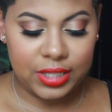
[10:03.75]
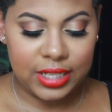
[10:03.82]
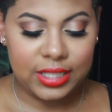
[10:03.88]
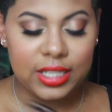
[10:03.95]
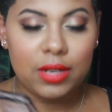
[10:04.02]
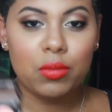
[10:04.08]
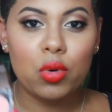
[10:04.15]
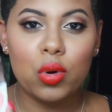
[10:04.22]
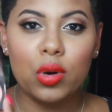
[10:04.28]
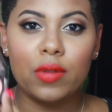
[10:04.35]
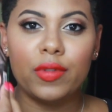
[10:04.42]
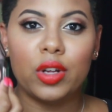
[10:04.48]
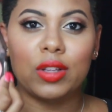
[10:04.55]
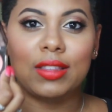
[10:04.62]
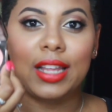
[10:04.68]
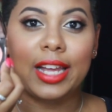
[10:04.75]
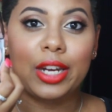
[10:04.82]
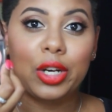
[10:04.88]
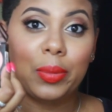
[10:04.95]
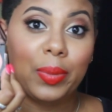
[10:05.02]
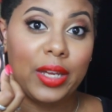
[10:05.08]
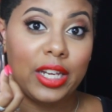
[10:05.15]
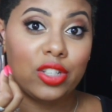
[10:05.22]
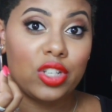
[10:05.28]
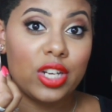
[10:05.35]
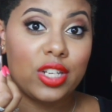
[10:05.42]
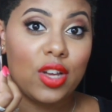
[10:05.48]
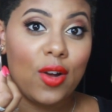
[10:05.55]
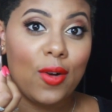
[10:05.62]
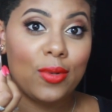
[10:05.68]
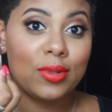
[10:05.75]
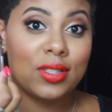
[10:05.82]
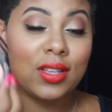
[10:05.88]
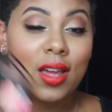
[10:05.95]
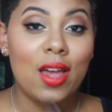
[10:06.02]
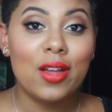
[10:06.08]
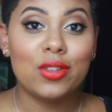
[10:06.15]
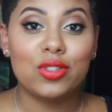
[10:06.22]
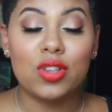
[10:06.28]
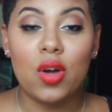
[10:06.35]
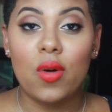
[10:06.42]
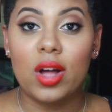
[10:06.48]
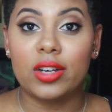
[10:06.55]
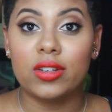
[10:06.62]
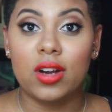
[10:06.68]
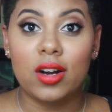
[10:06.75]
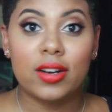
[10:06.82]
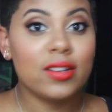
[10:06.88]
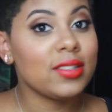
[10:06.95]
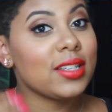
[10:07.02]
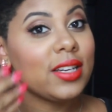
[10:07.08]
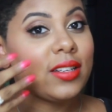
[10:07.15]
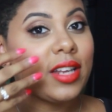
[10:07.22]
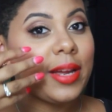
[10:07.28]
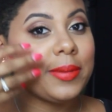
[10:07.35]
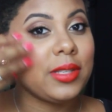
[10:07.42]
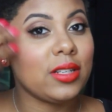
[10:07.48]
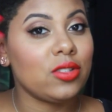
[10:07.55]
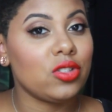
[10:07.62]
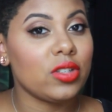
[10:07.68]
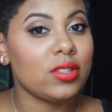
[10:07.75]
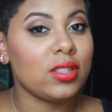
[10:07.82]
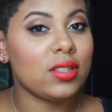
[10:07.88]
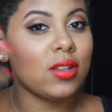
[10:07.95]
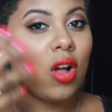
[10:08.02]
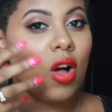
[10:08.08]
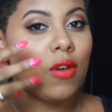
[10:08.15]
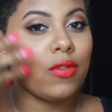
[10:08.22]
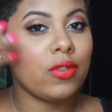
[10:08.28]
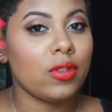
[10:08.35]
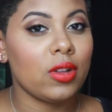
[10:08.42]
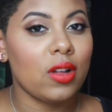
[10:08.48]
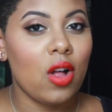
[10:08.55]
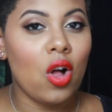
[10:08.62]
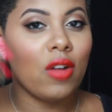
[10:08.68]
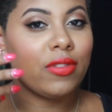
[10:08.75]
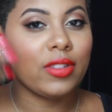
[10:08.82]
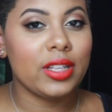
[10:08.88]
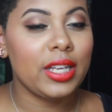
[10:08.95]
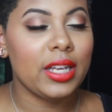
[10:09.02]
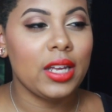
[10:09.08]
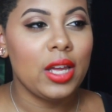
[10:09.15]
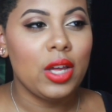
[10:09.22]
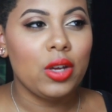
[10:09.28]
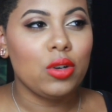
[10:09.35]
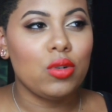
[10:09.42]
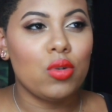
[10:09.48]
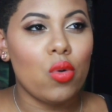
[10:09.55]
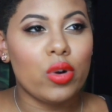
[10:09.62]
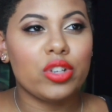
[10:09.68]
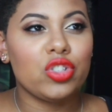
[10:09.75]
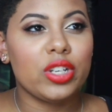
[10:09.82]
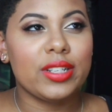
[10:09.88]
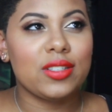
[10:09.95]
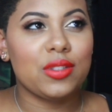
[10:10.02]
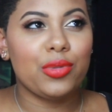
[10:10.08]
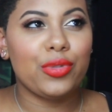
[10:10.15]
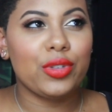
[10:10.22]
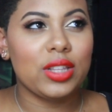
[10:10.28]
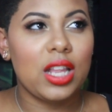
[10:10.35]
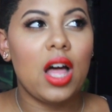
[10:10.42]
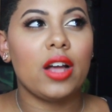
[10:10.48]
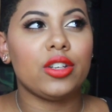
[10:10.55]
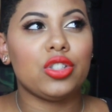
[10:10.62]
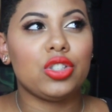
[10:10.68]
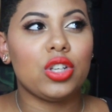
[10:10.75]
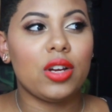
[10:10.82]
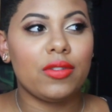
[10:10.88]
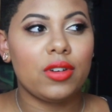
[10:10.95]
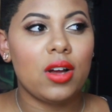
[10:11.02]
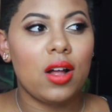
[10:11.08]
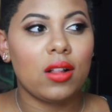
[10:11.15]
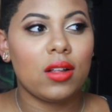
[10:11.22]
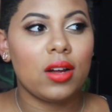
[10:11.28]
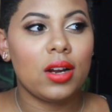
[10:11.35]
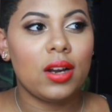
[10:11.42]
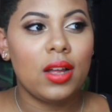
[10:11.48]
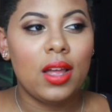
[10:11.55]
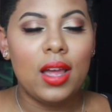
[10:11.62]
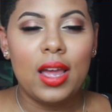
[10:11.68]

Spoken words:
It's in more of your lighter peachy tones, so on darker skin types it's just this awfully gorgeous flush of color.